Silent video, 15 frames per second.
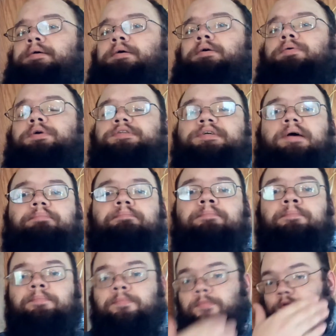what's up?
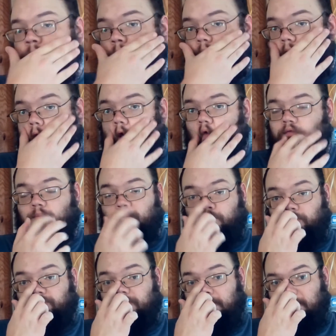It's Mark here from
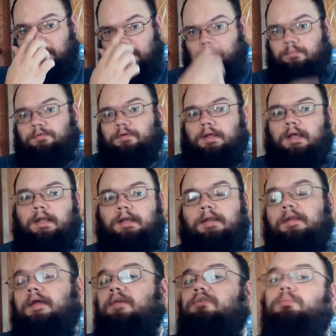Spartan Games, and it
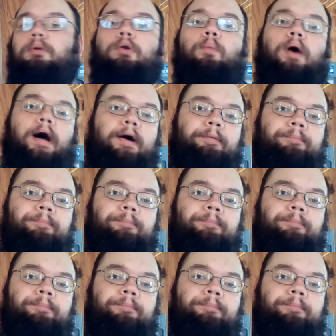has been a while.